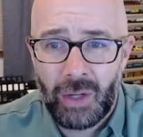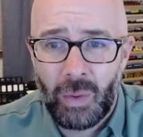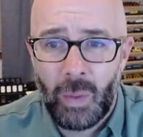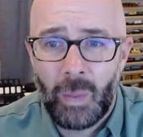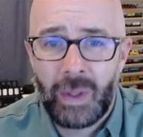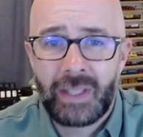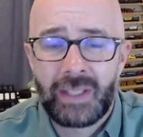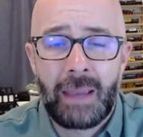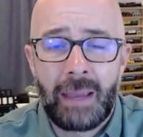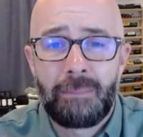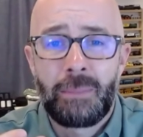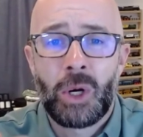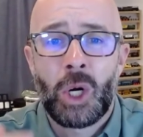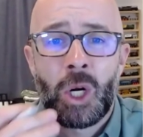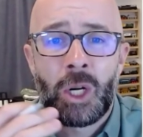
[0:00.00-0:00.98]
When we say
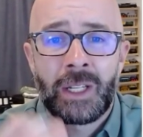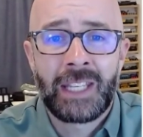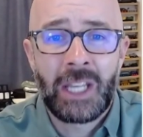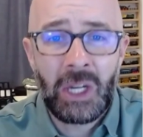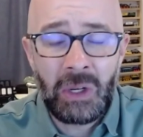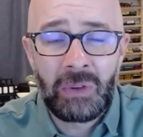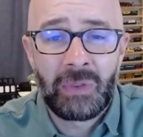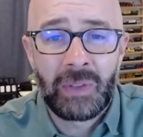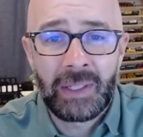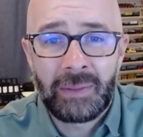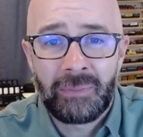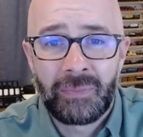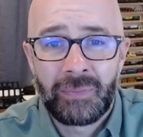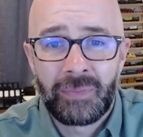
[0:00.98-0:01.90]
per Kelvin,